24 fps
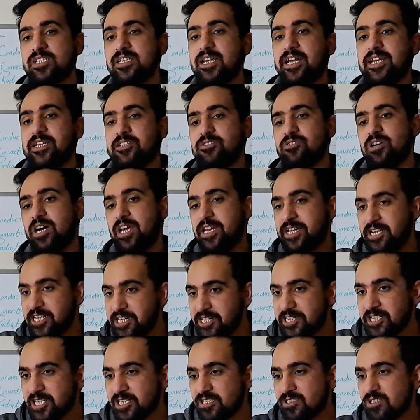like you are
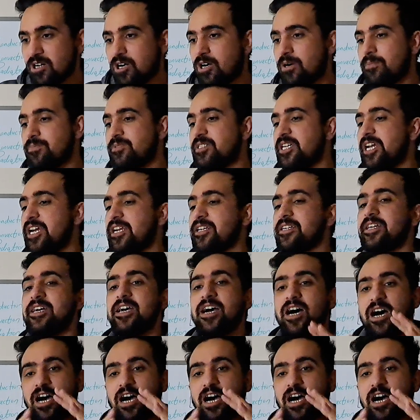heating the object